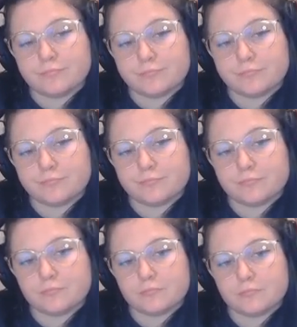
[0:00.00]

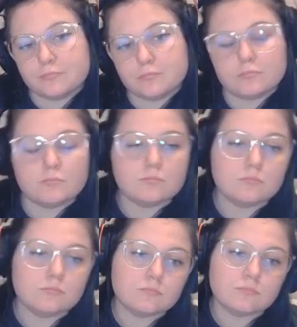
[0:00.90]

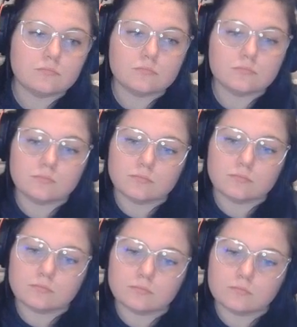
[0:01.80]

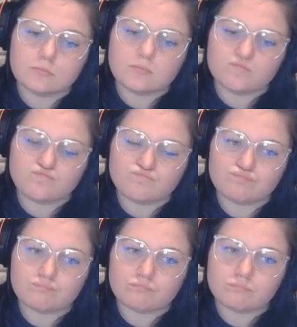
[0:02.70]

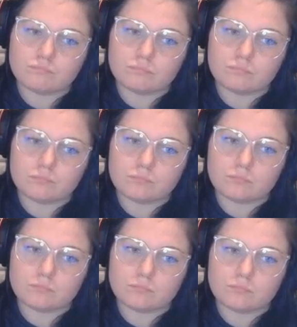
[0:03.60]

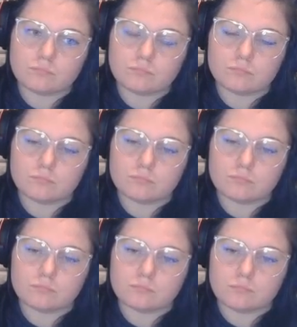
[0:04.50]

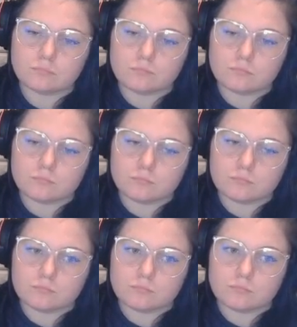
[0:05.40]

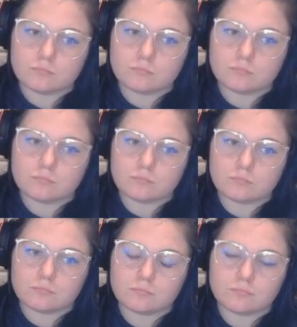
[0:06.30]

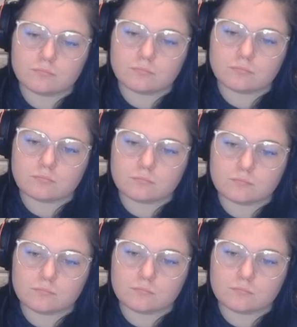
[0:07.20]
(not speaking)